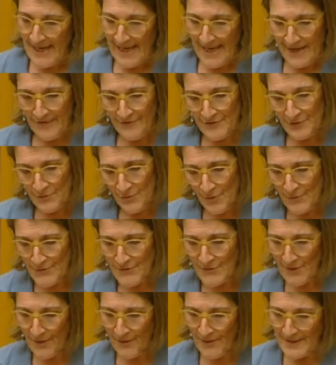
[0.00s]
have to
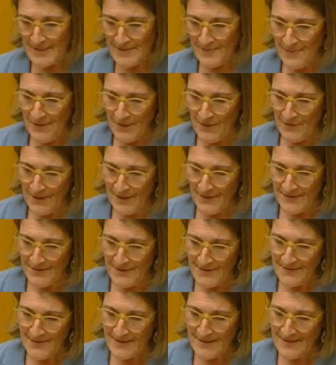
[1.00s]
also
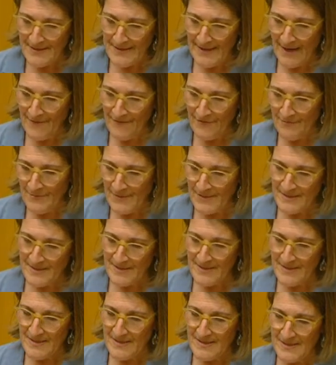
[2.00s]
experience this government's
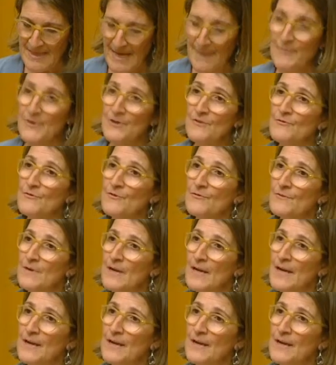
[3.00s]
stubborn